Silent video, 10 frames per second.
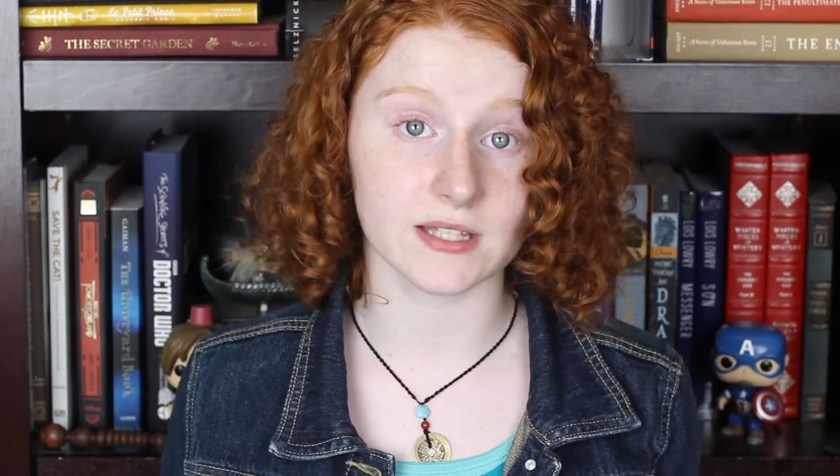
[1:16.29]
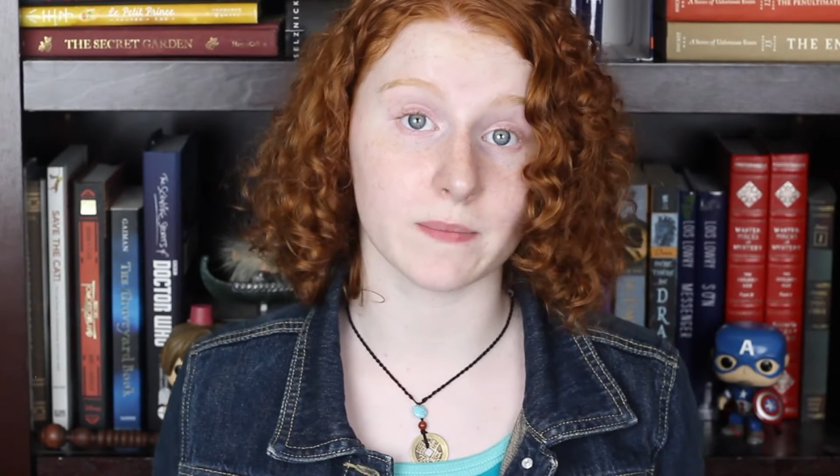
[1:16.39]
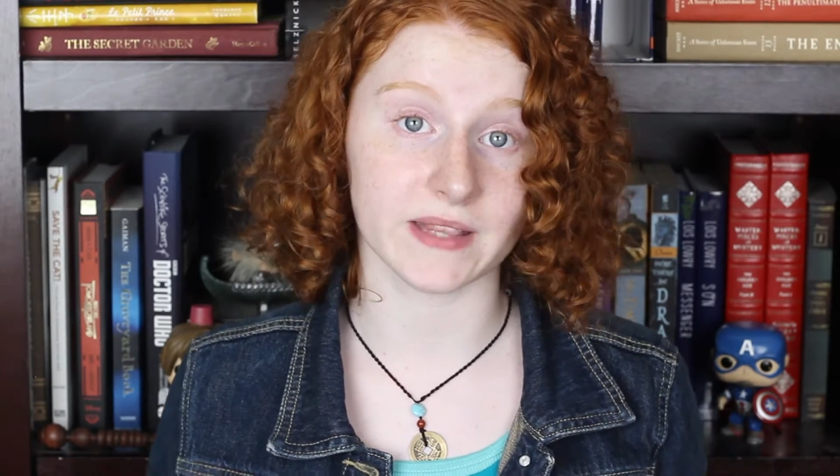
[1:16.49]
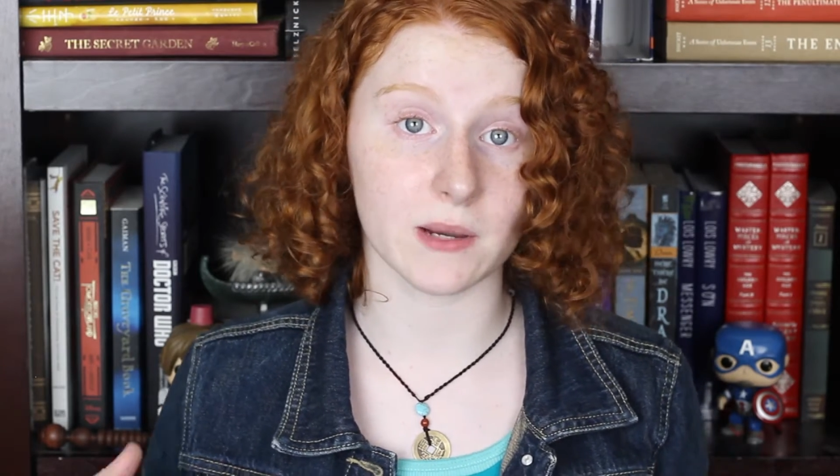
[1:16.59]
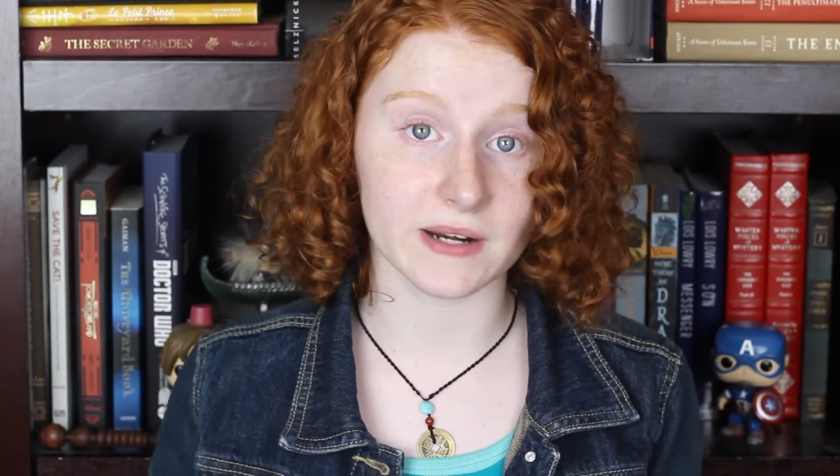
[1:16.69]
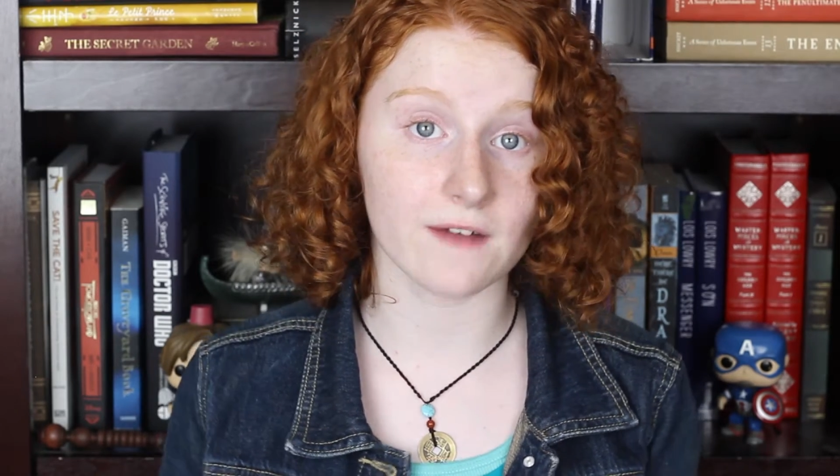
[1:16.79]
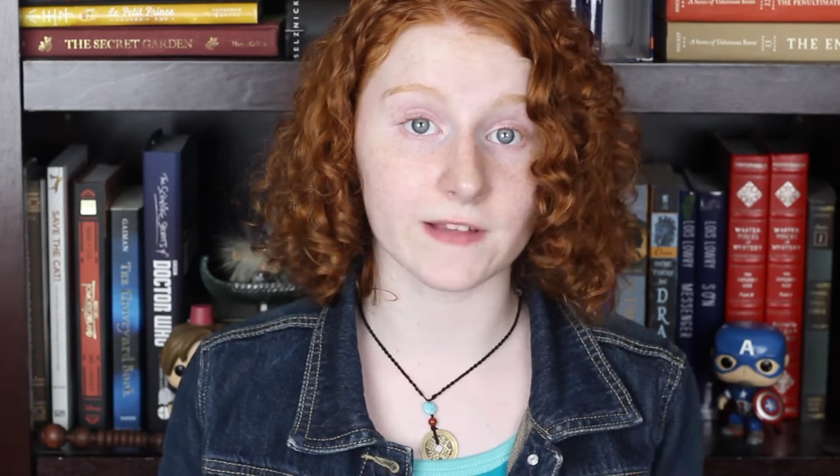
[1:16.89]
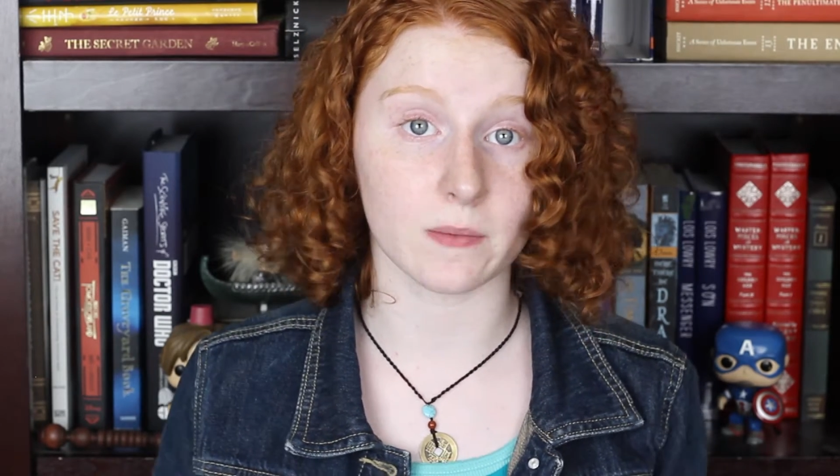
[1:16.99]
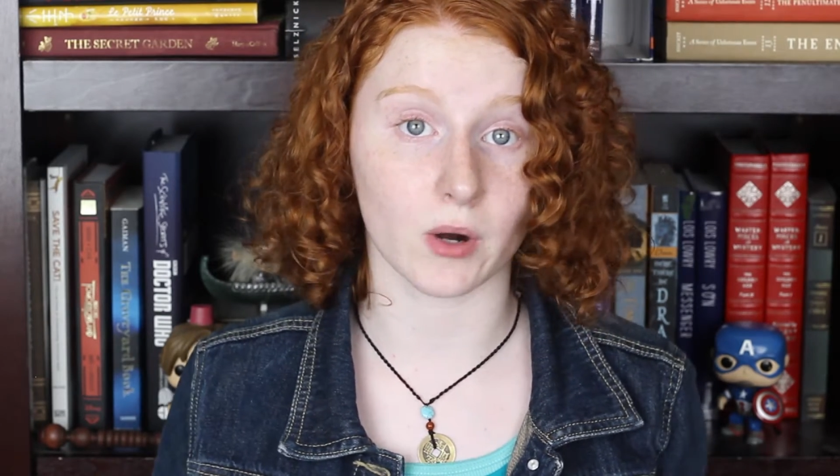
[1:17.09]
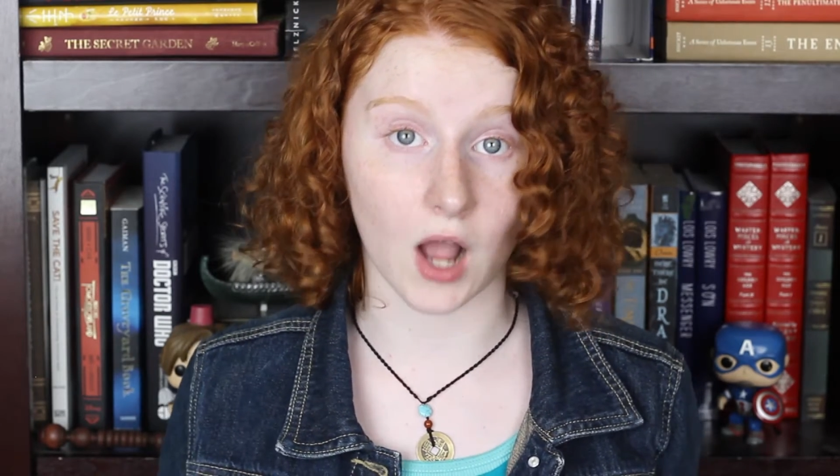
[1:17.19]
them, but they were
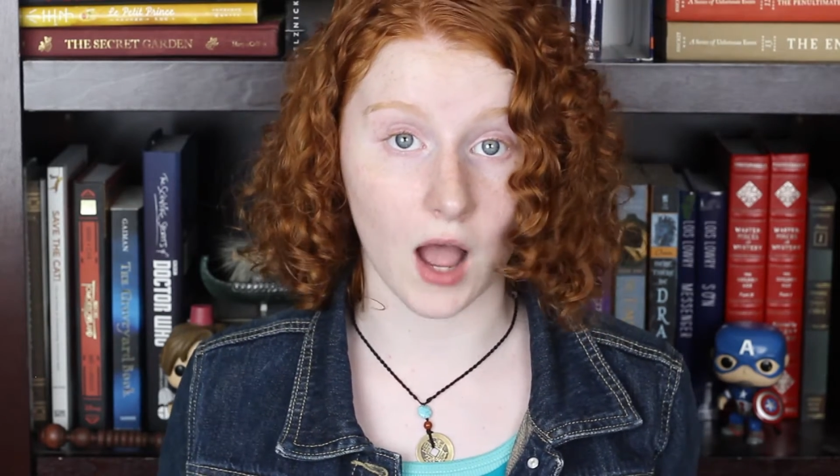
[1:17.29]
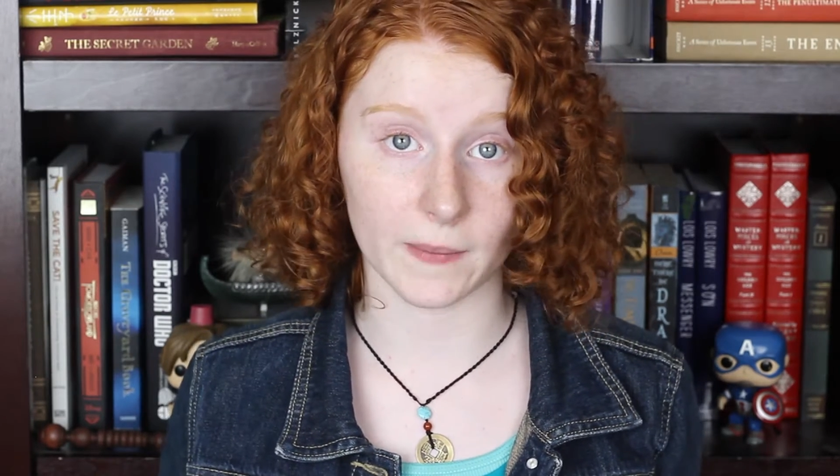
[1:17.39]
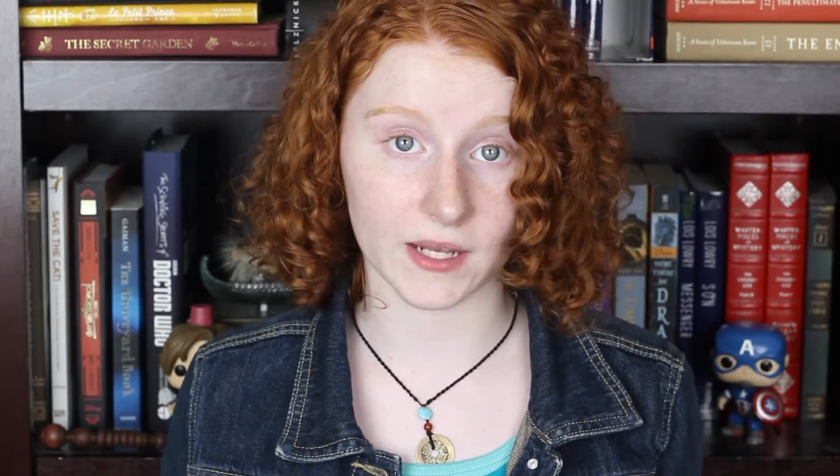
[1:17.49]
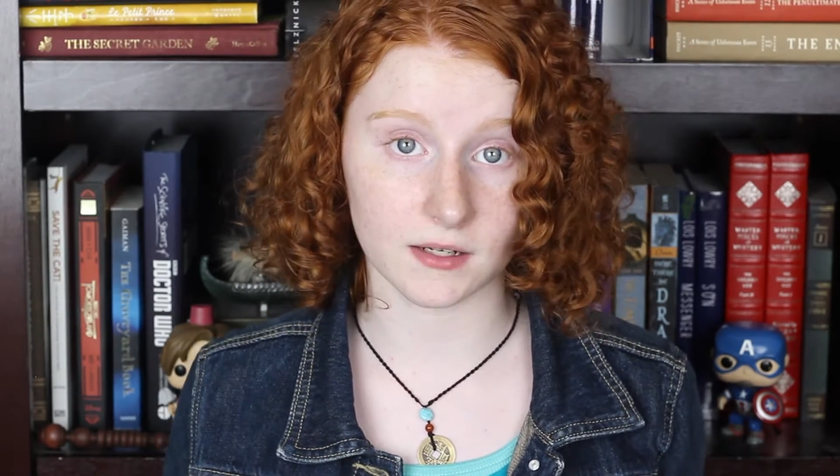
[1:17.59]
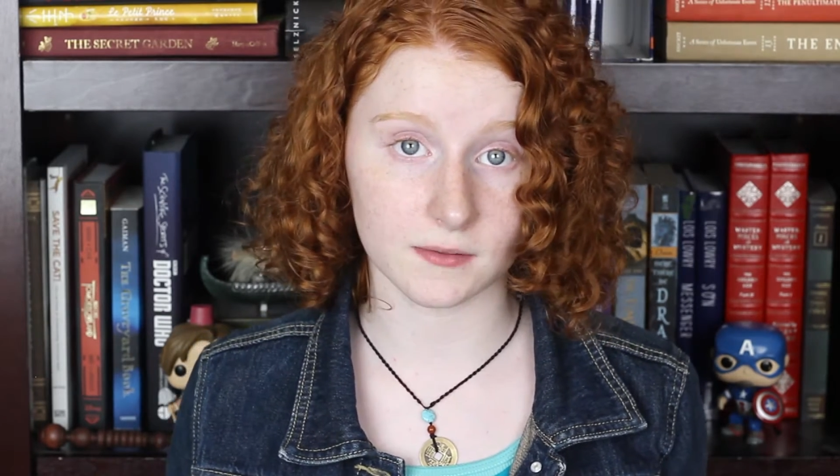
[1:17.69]
definitely more common.